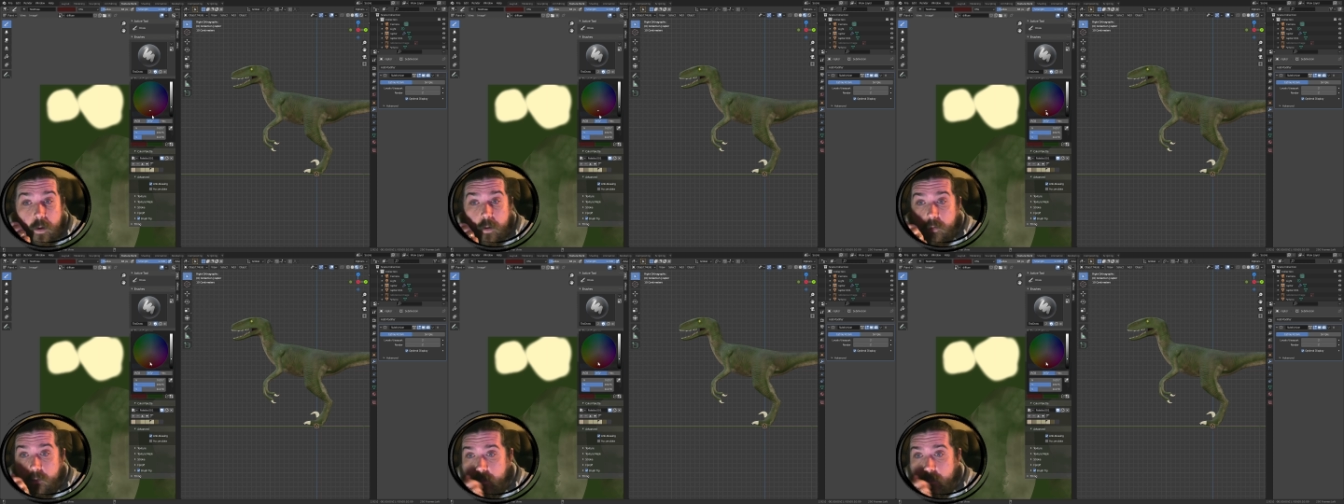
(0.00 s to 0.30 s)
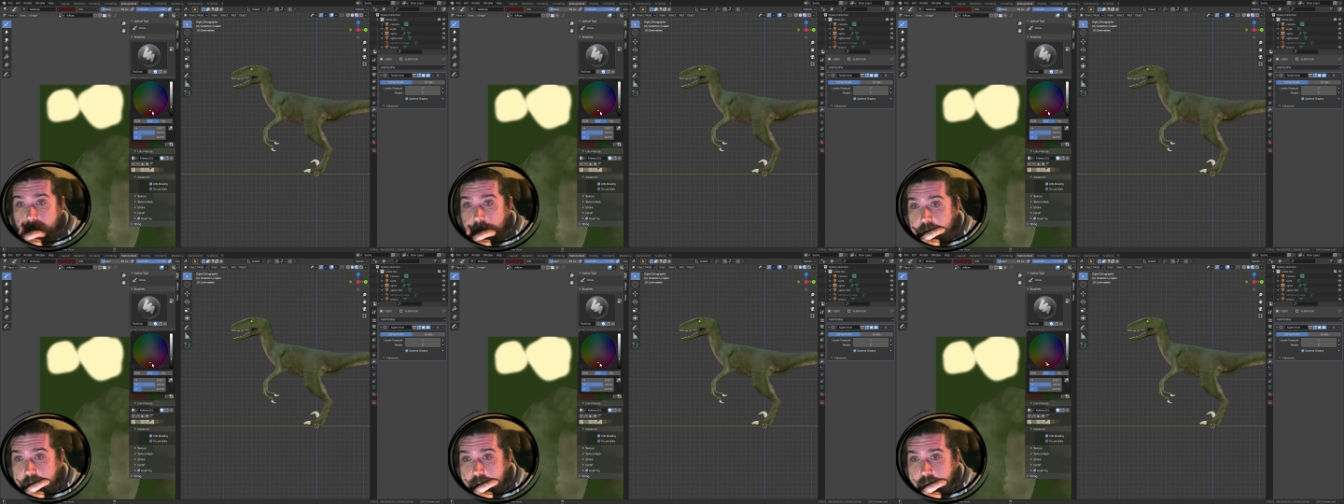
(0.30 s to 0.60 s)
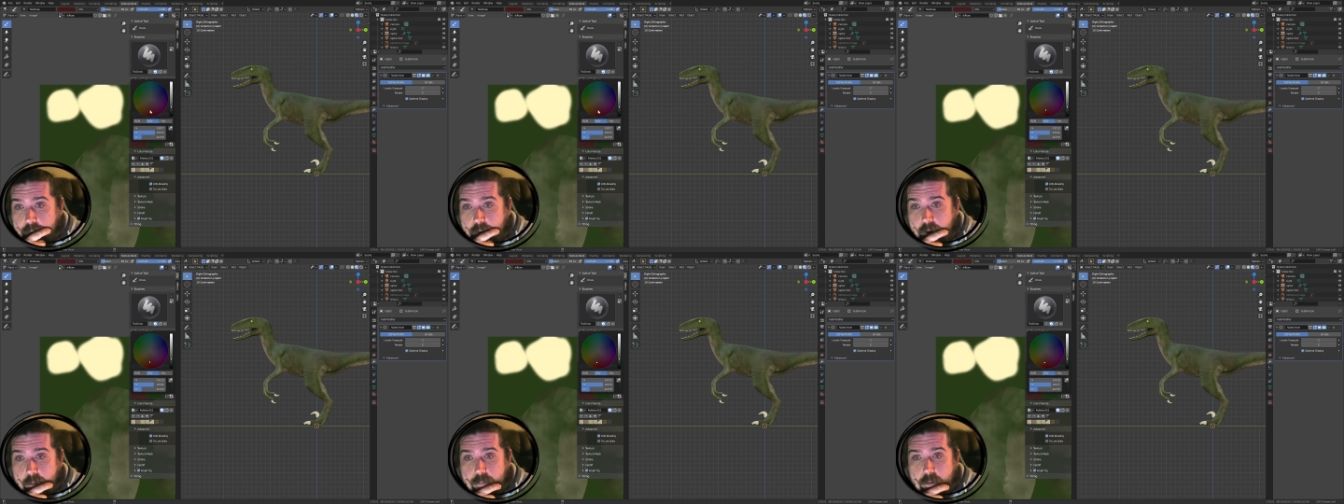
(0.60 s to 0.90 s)
So I might
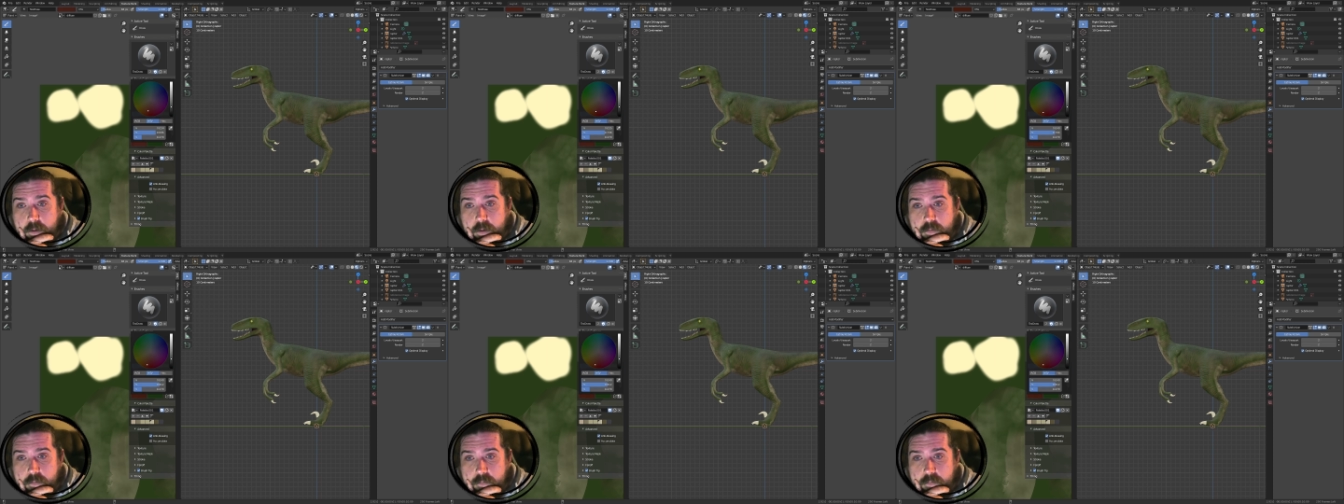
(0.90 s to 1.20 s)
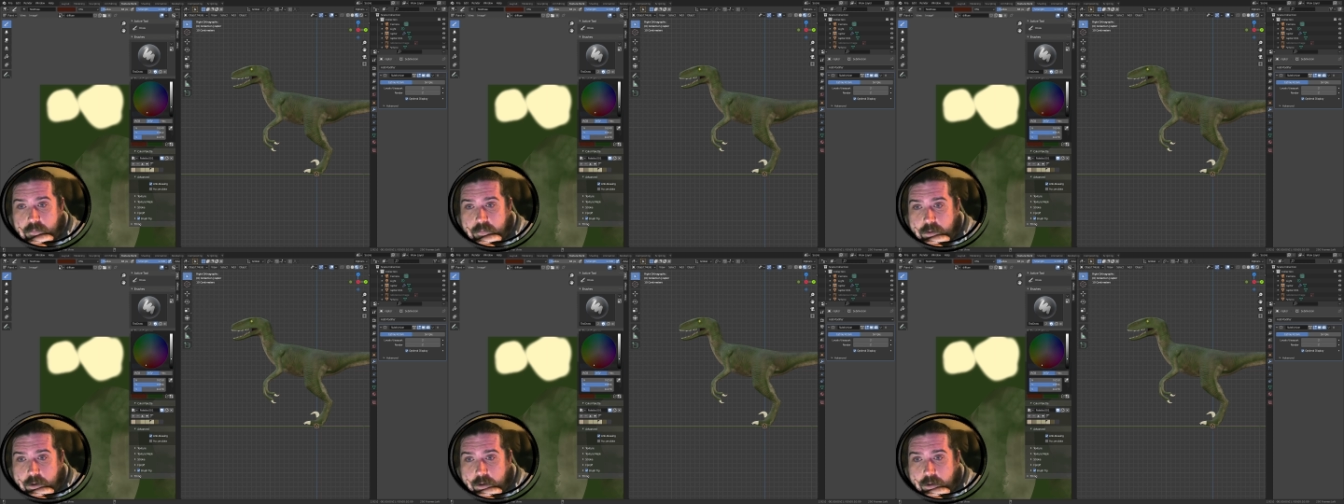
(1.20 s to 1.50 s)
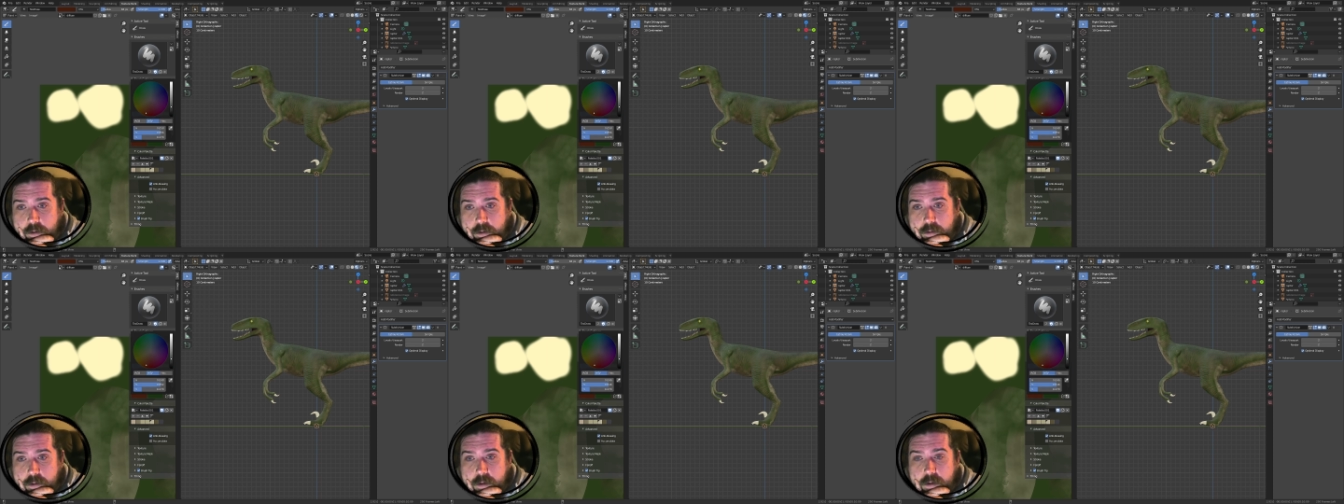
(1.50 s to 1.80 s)
grab like this
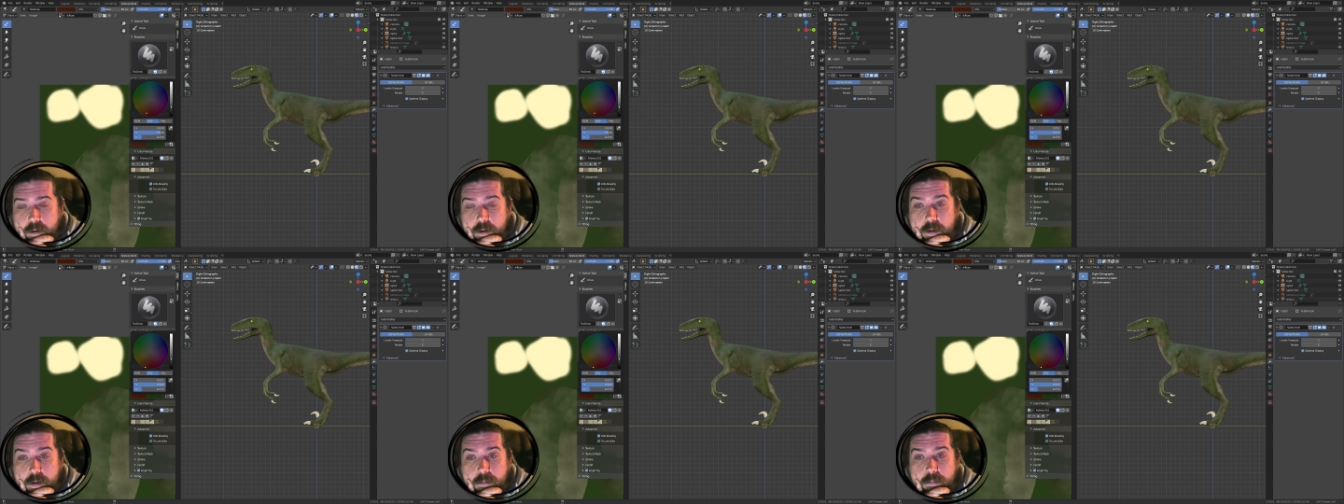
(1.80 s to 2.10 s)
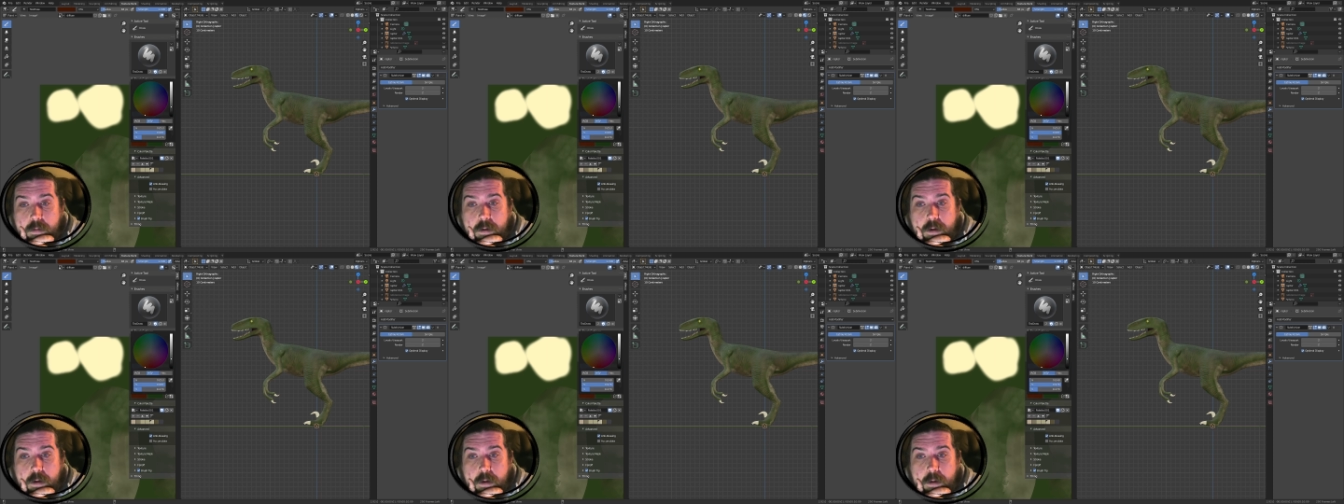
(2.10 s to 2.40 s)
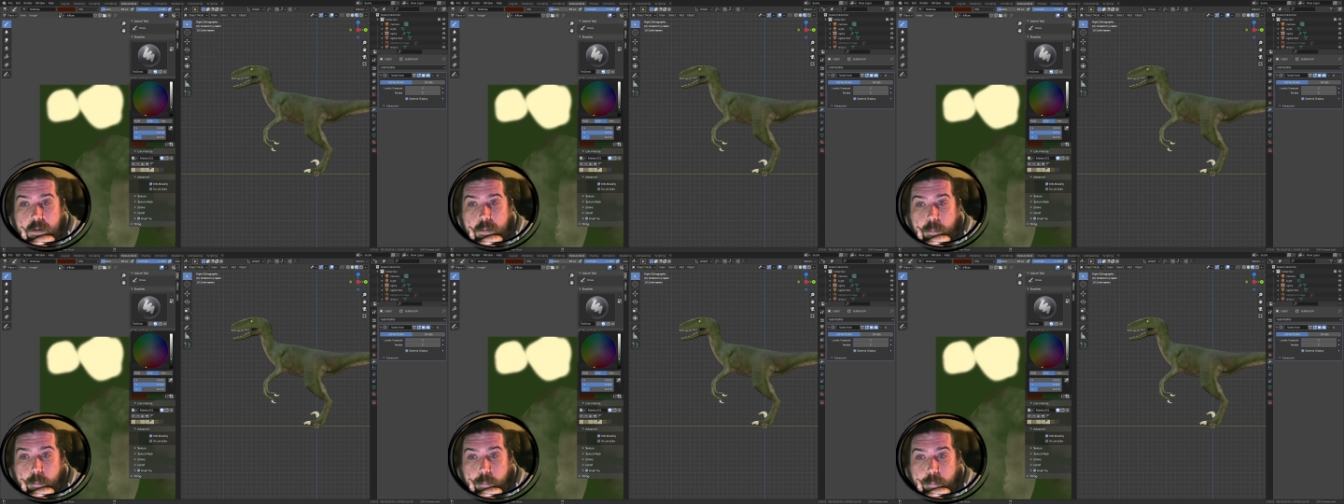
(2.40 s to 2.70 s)
dark
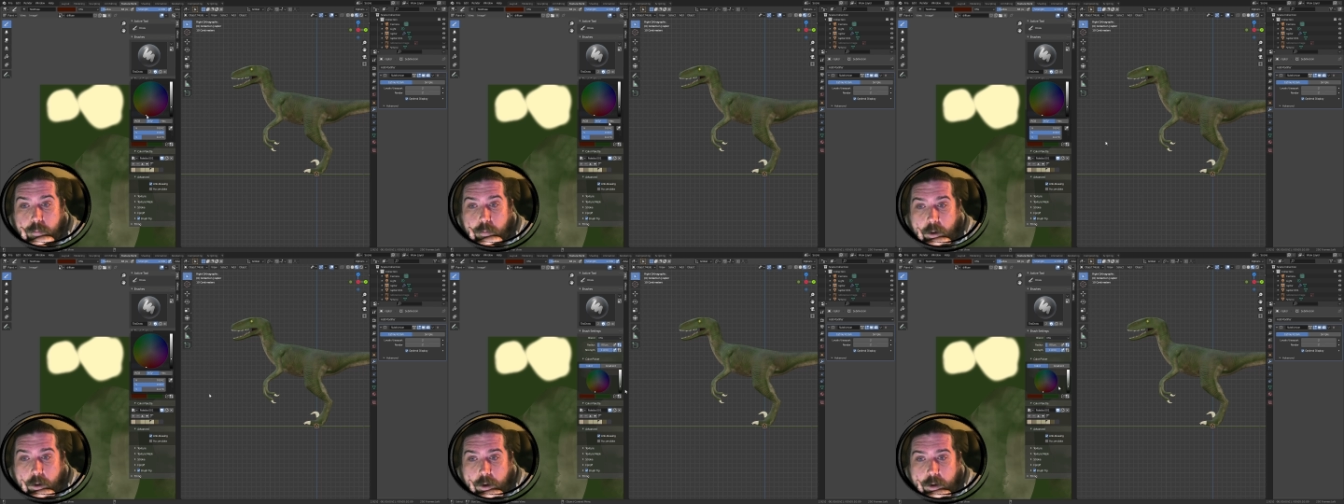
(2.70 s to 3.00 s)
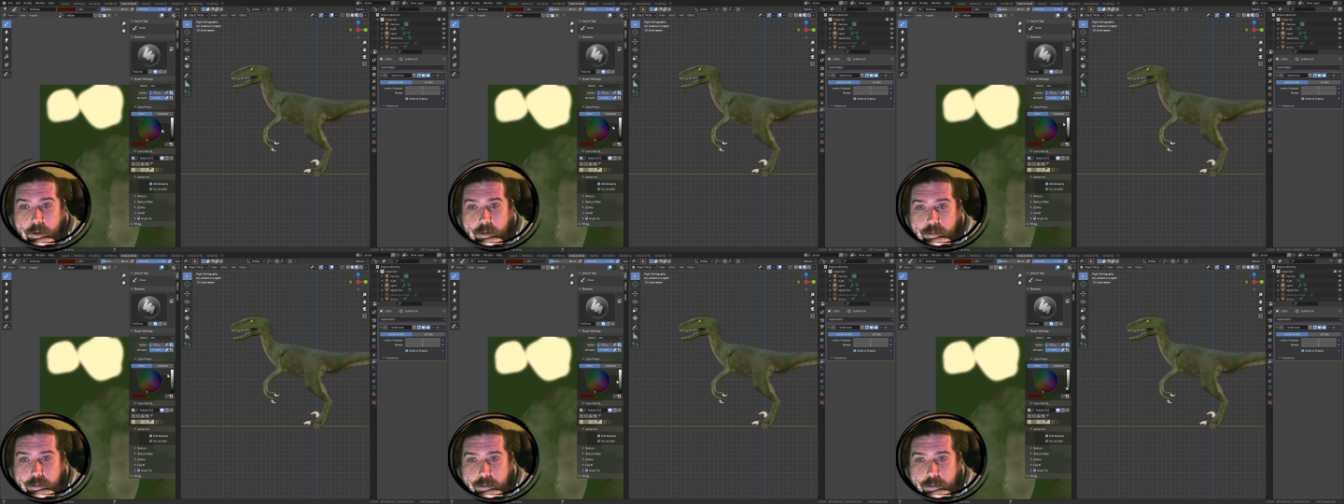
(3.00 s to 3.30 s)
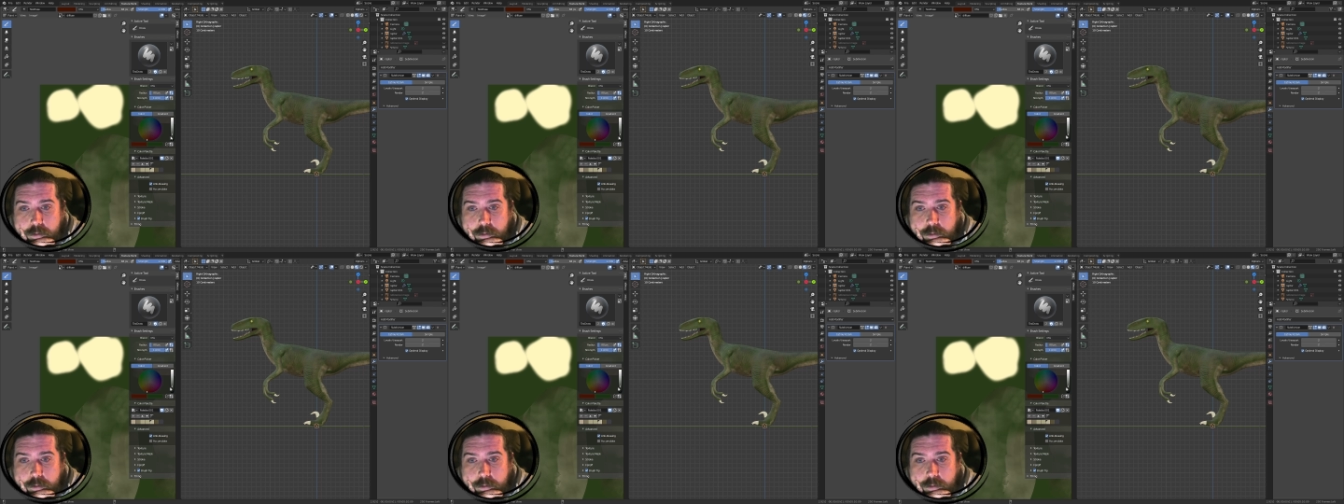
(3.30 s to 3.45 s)
brown